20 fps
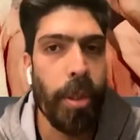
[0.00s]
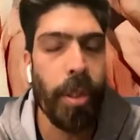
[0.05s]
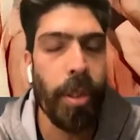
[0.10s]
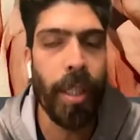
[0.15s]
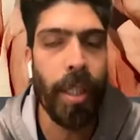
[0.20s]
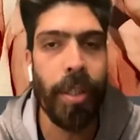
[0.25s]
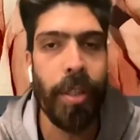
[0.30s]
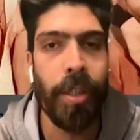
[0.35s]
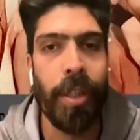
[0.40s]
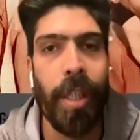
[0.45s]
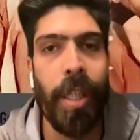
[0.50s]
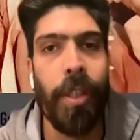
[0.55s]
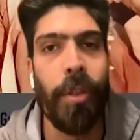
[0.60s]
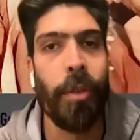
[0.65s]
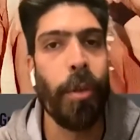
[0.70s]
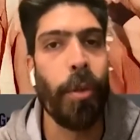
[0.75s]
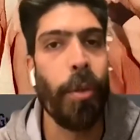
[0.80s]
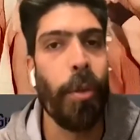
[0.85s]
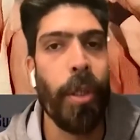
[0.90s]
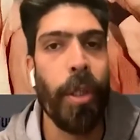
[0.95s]
to United
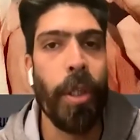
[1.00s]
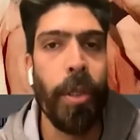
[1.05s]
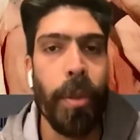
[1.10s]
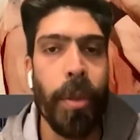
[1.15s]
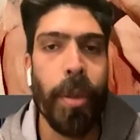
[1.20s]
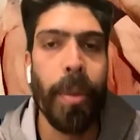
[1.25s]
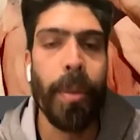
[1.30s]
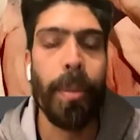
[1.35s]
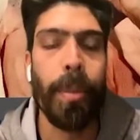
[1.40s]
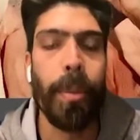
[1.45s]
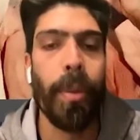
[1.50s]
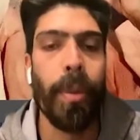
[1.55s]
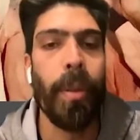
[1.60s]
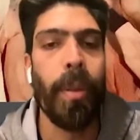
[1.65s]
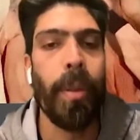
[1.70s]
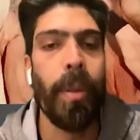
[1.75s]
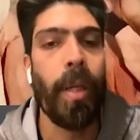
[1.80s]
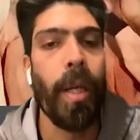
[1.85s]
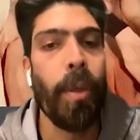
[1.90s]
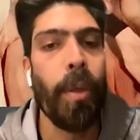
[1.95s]
States or going to Europe or
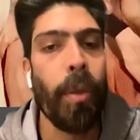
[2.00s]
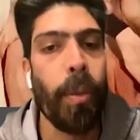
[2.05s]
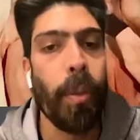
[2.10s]
around